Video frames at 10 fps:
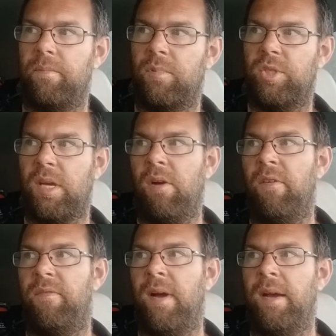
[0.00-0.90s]

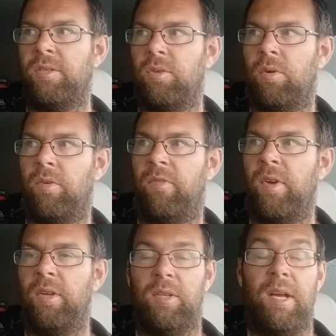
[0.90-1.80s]
scarifies or
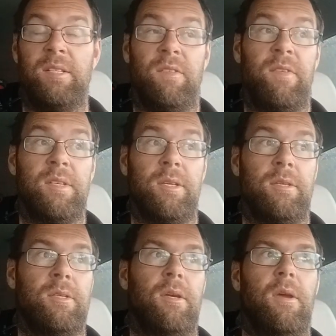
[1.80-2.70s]
fertilizer
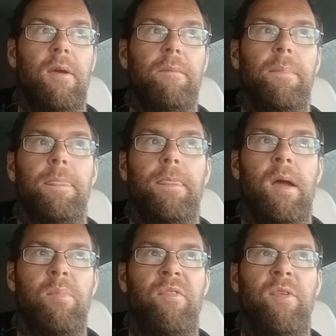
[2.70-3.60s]
visits.
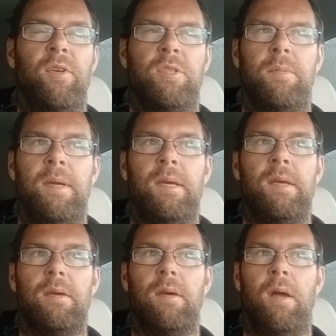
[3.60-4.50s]
I prefer to be